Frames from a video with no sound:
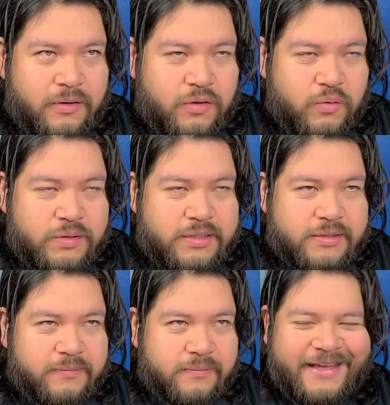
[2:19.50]

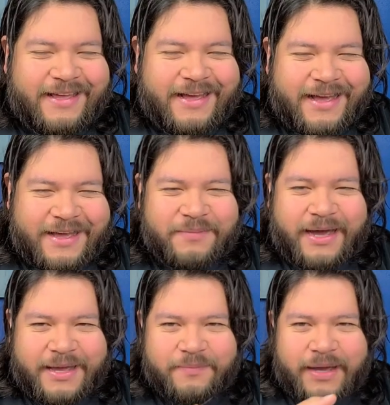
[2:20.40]
goose. I'm
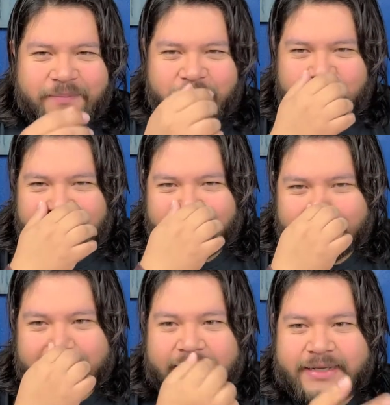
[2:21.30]
I'm I'm pretty good
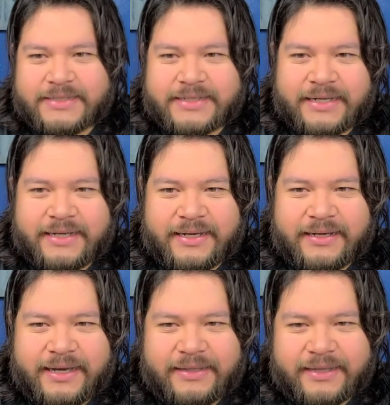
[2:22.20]
with lines.
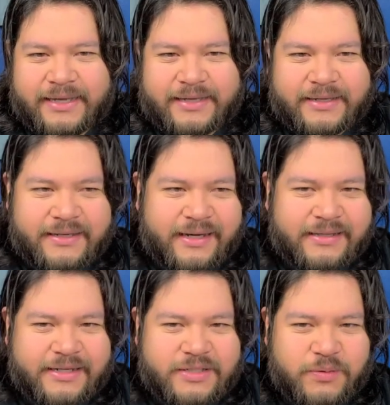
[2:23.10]
Uh, I like uh, I
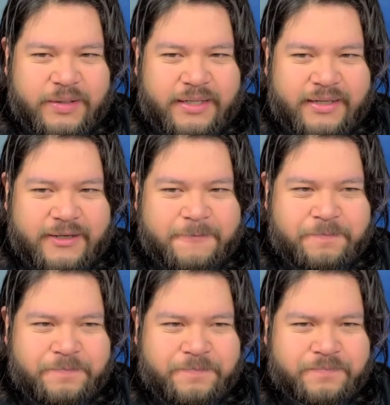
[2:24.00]
like doing um,